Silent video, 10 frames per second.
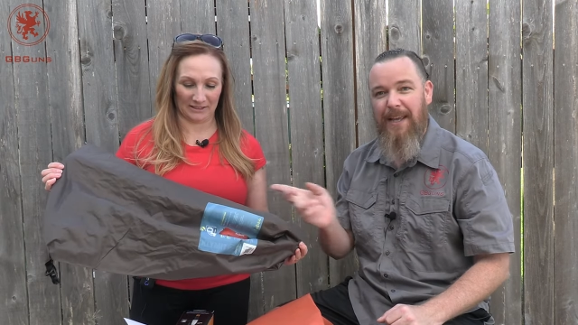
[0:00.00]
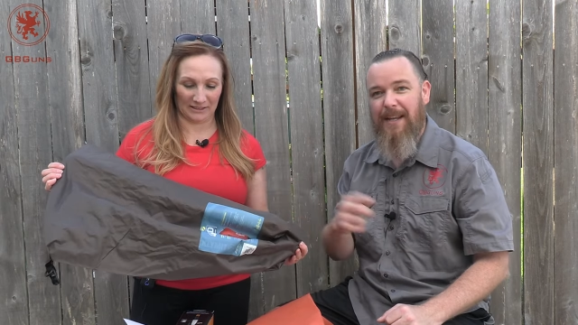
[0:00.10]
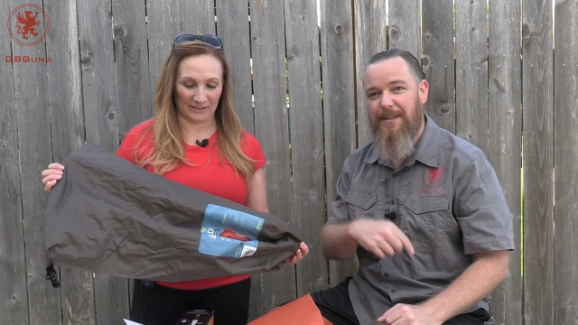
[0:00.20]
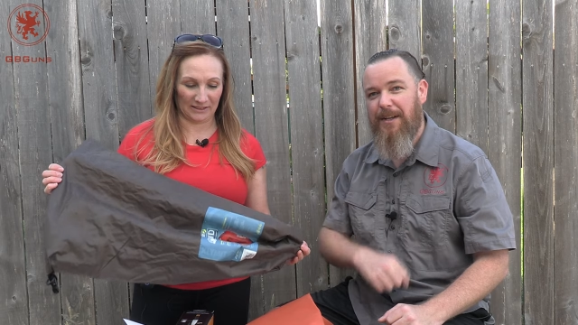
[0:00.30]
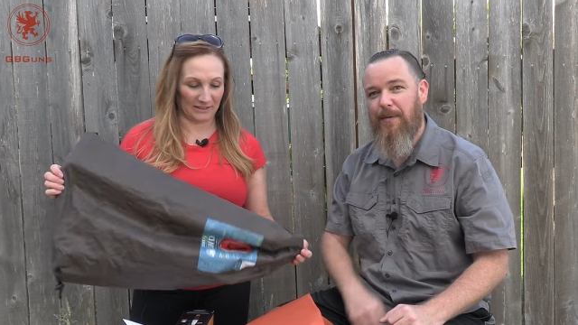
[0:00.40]

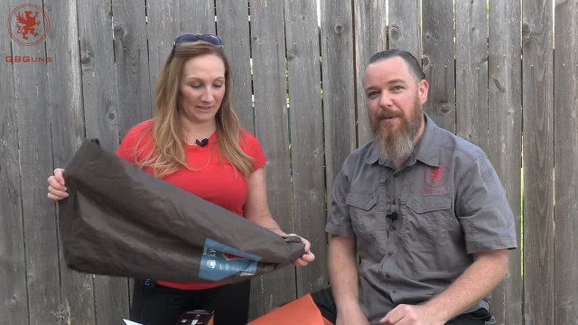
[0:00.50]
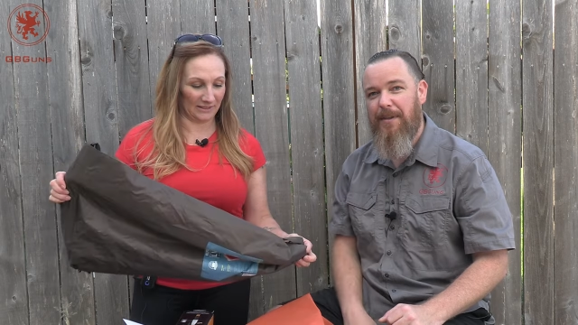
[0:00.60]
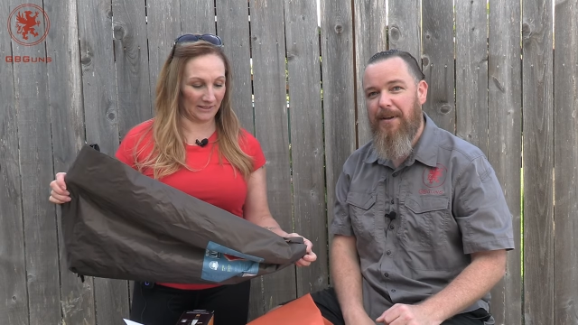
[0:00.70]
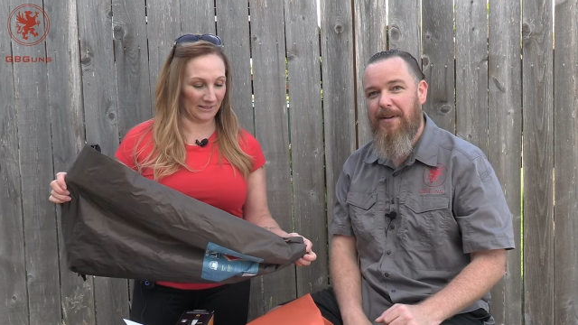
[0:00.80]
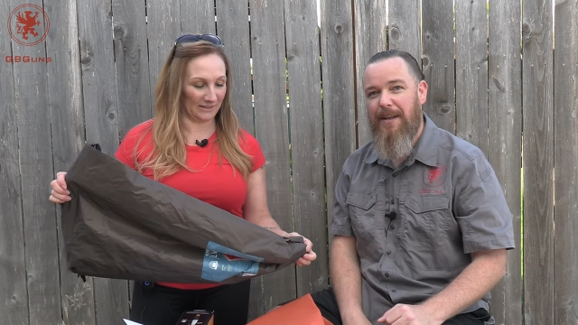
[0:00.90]
Speaker 1: and take it with
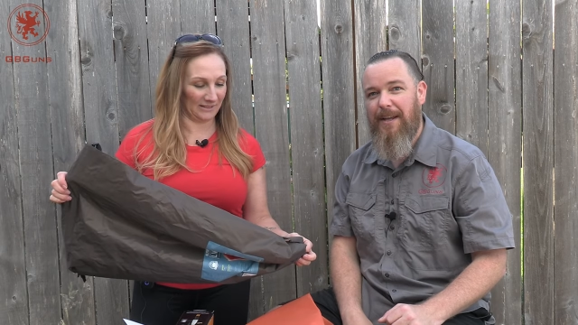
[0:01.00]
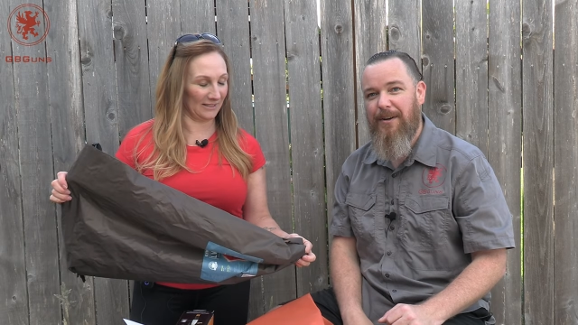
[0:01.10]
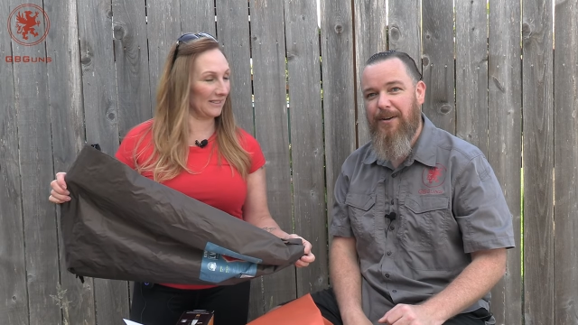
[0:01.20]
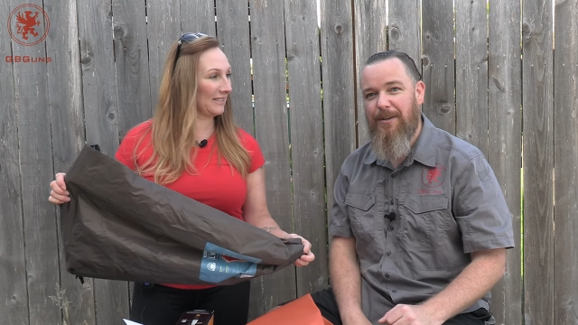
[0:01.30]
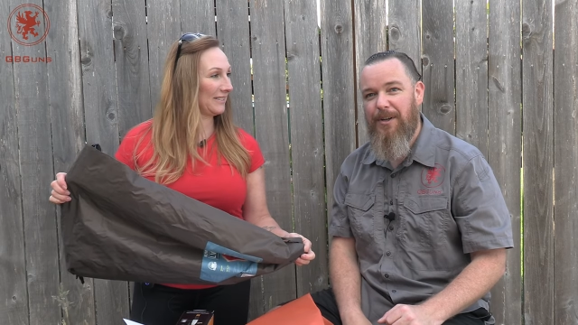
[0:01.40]
you, and
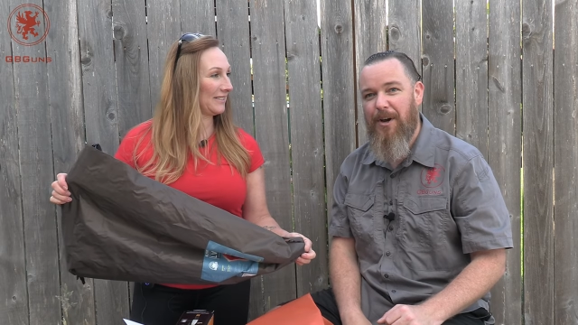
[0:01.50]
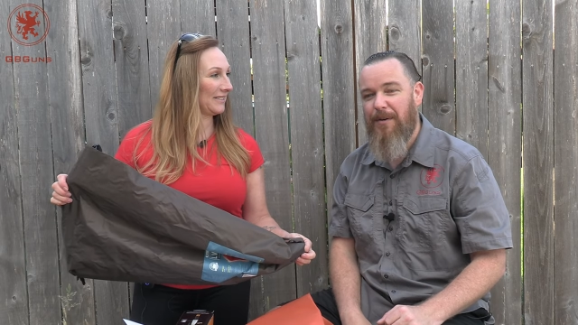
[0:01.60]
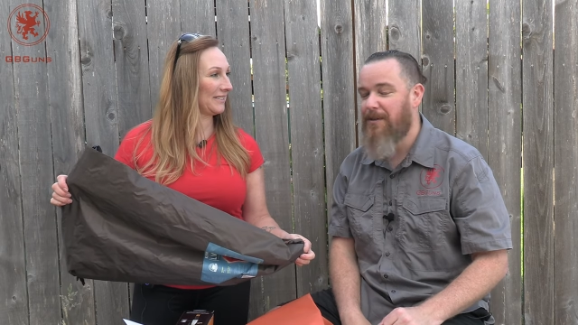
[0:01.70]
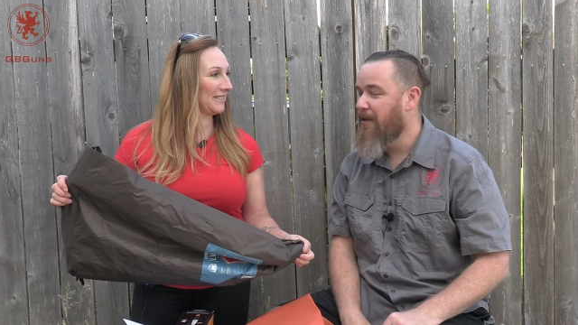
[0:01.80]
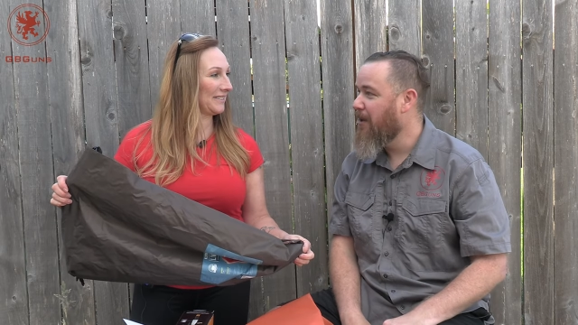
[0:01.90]
you're good to go
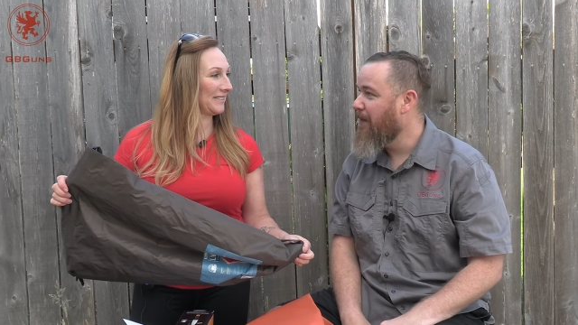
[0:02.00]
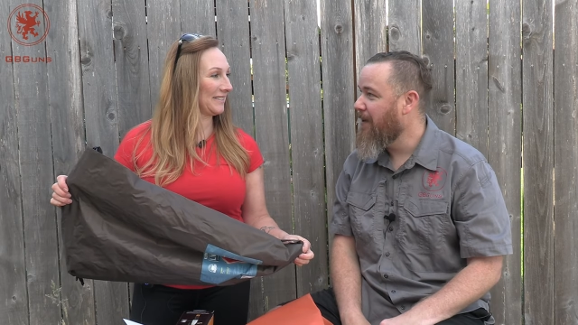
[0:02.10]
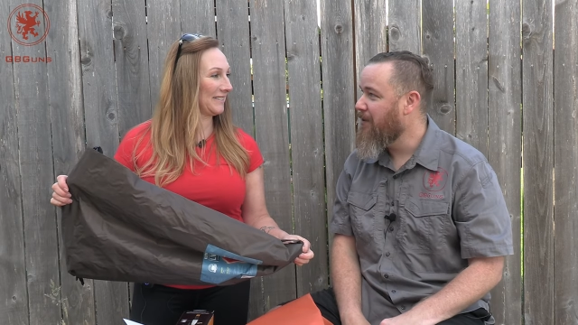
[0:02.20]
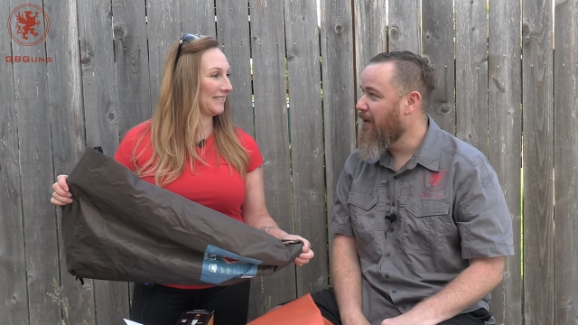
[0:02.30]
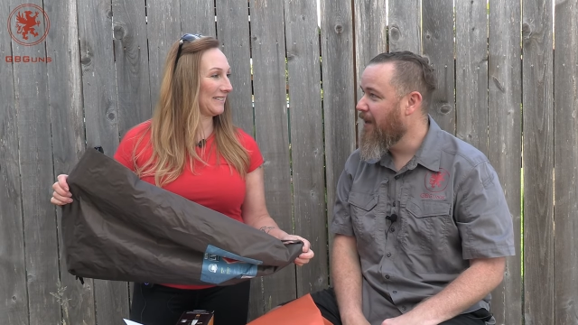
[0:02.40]
until you get
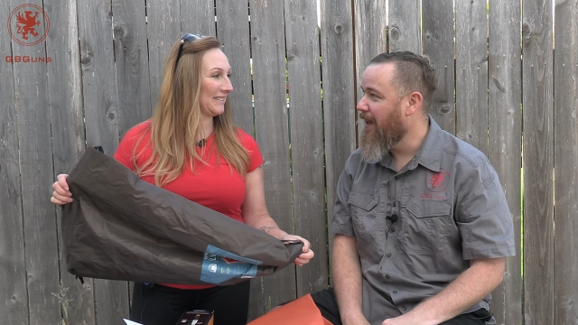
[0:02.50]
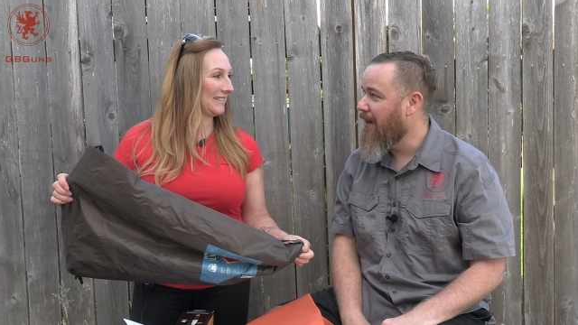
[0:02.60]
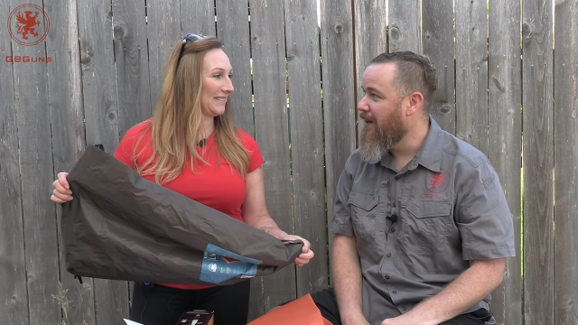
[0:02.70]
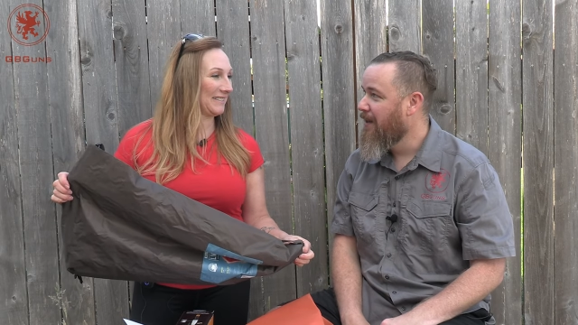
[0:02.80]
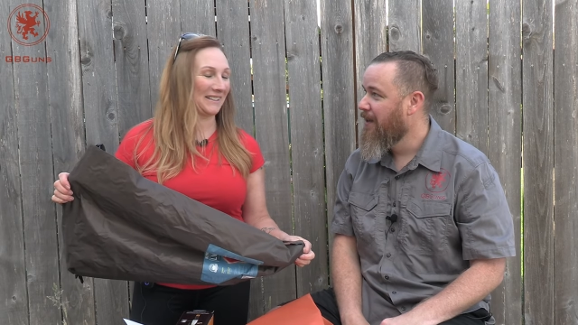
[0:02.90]
back to dry land.